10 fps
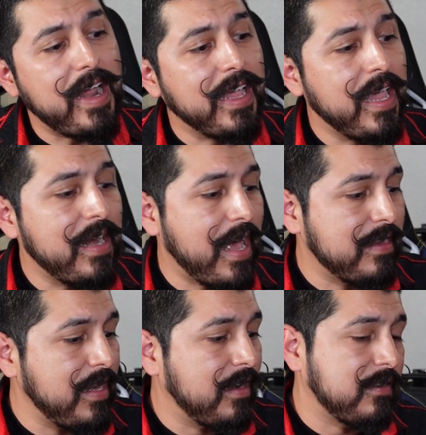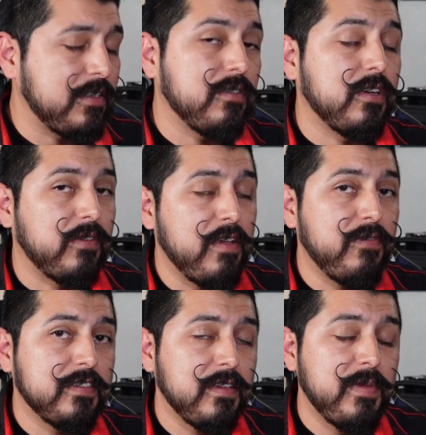again, I think it's still great
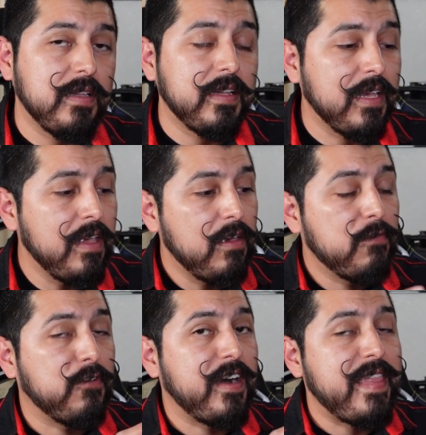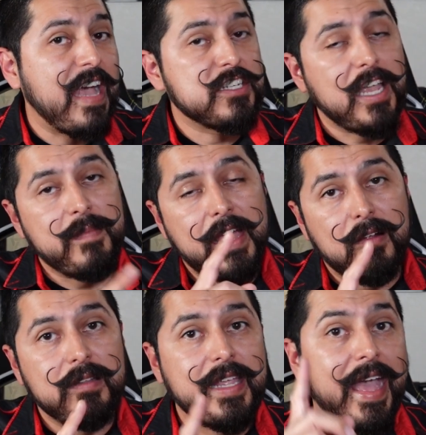flexibility for a dashcam that
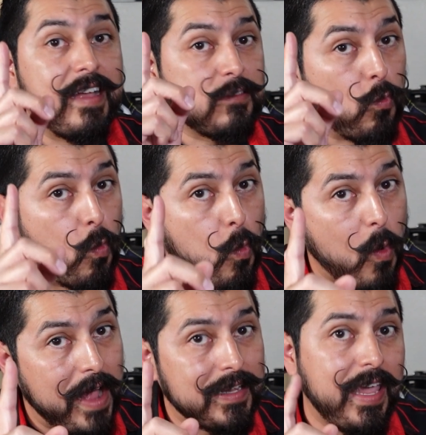only has one